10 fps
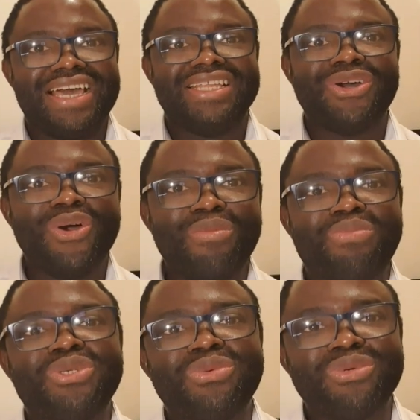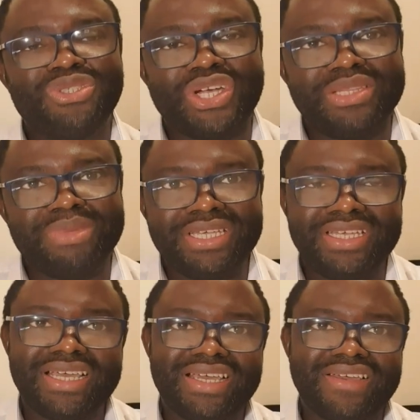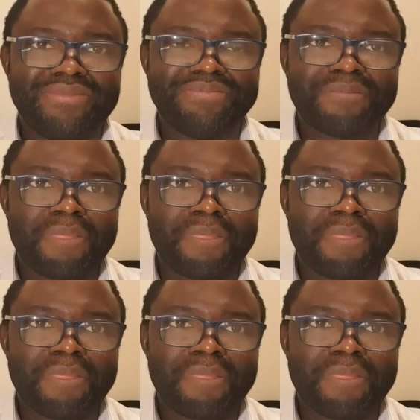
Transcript: and hope you will join me um,